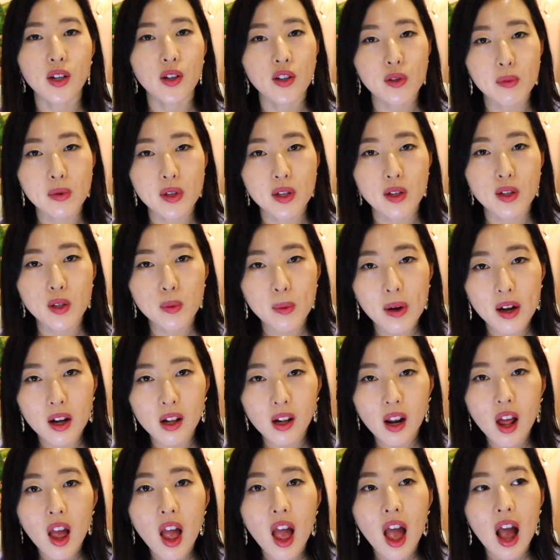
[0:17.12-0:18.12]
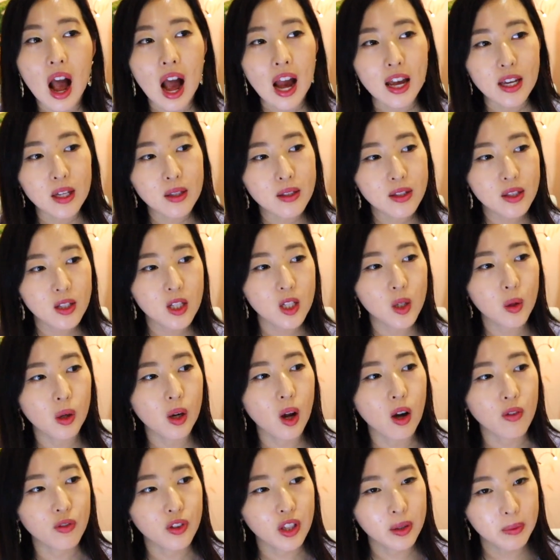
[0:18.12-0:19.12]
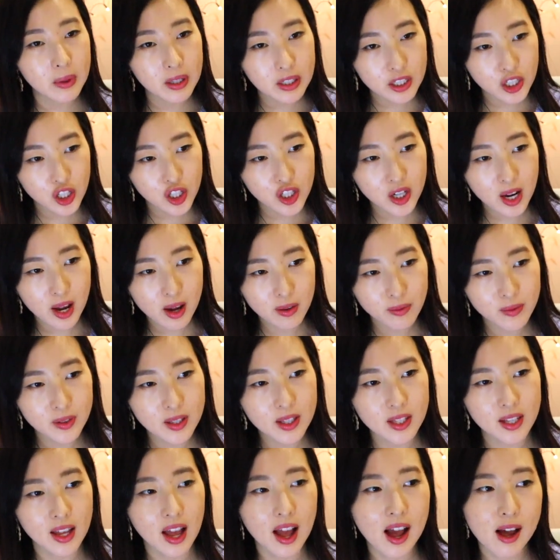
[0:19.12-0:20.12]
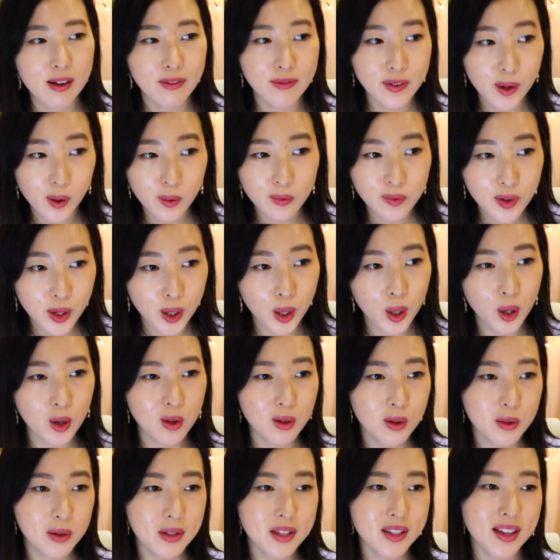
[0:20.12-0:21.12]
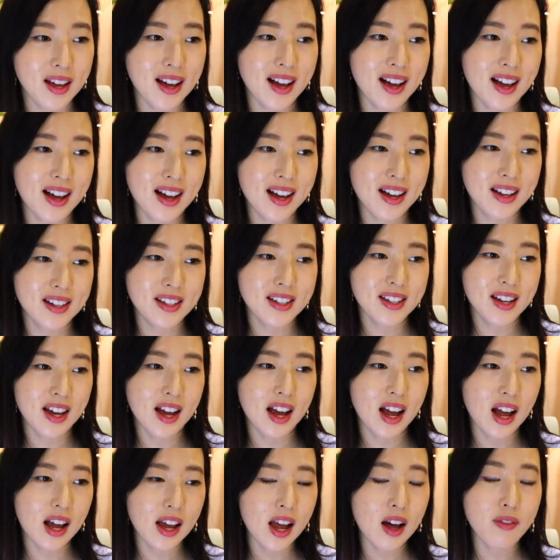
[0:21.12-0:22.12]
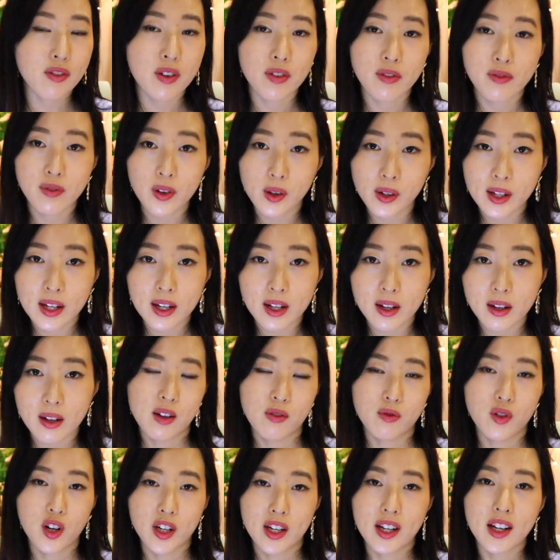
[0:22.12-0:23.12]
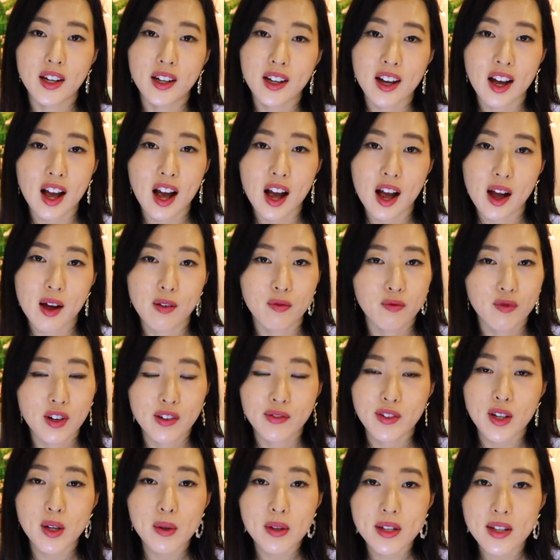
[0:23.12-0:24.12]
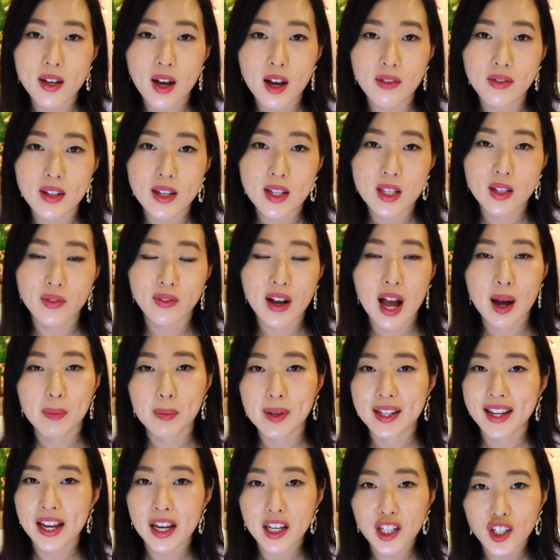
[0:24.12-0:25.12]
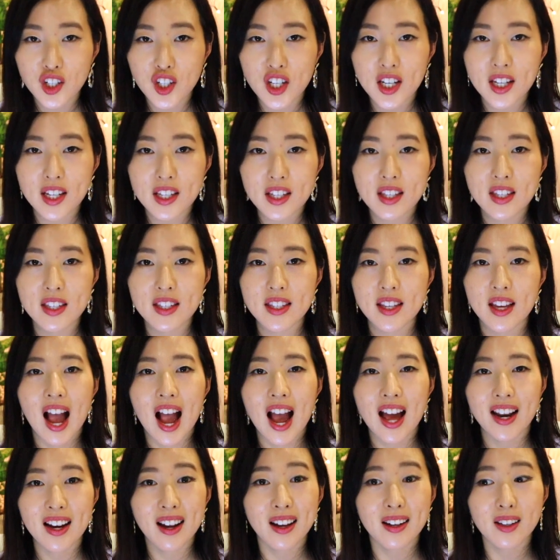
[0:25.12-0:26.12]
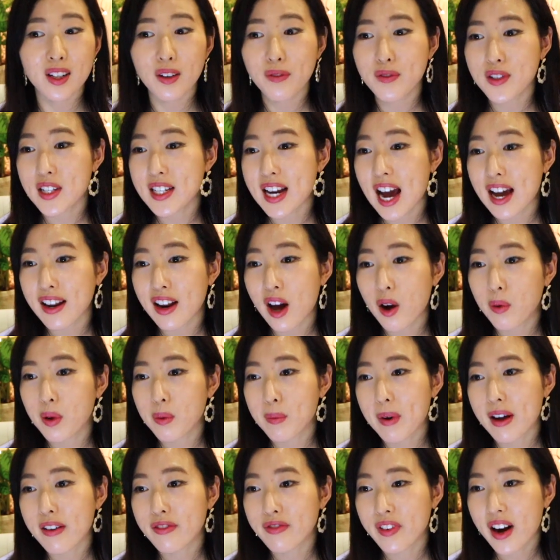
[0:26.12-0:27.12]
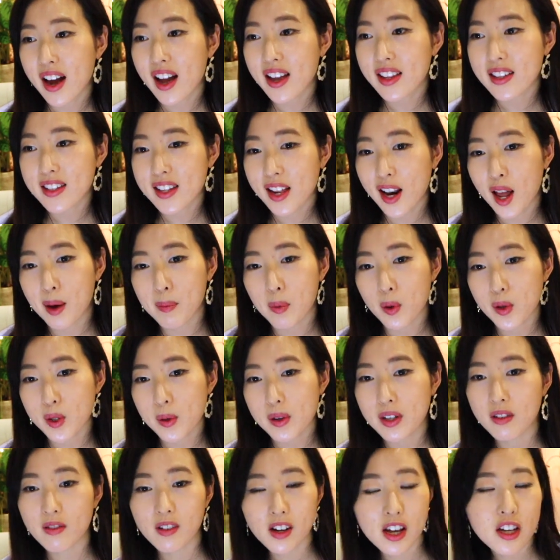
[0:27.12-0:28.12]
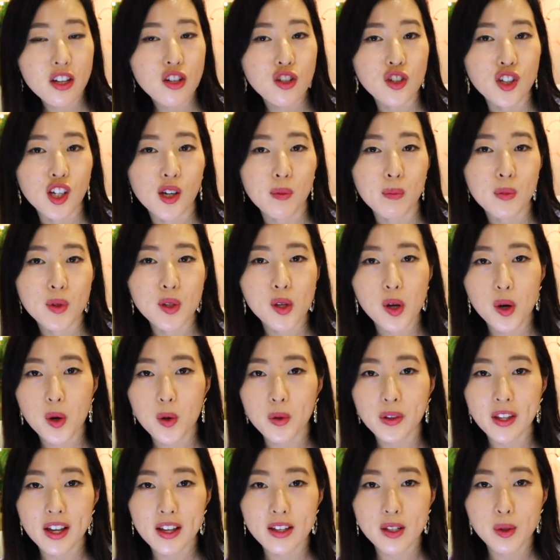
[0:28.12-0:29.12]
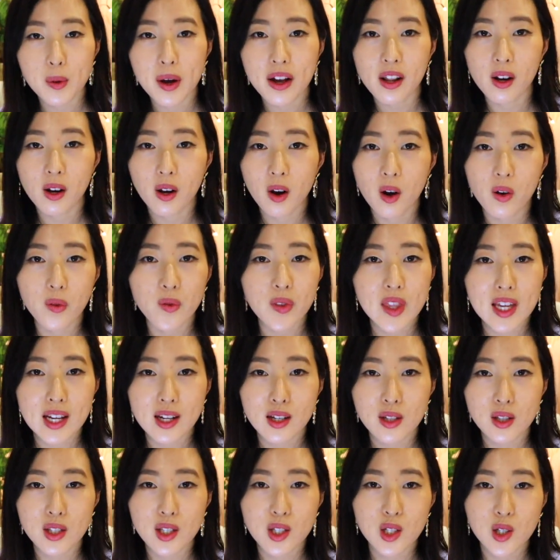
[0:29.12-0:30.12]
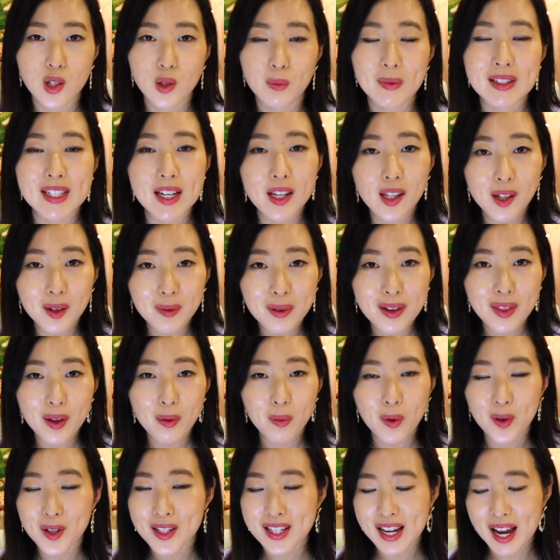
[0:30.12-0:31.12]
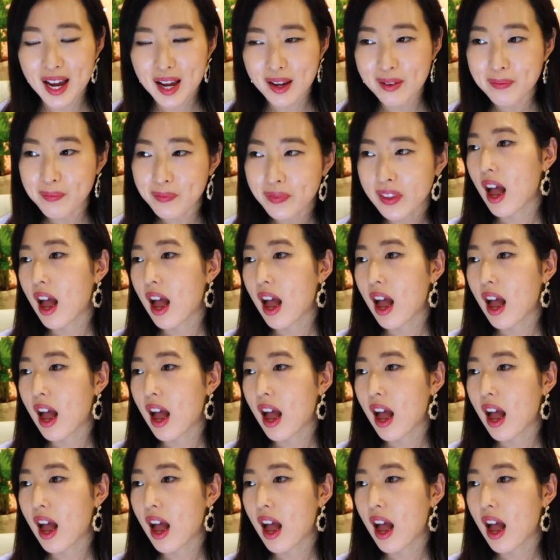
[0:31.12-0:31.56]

in hospital as well, I used to do a lot of community shifts, I film videos and I have a fully running review service for applications, and I love to dine out with my friends, and I'm also in a relationship, so that's quite a lot of things to be dealing with at one time.